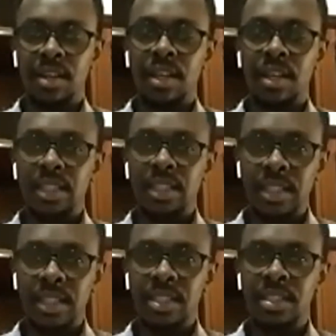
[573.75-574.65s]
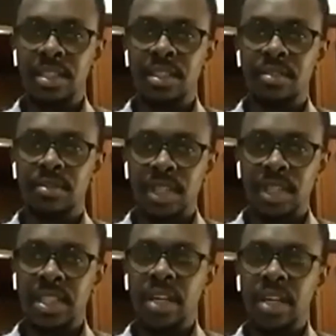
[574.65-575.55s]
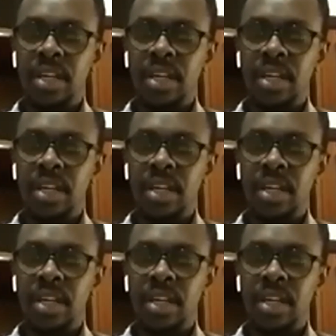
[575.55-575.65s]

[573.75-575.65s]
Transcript: it is for the sake of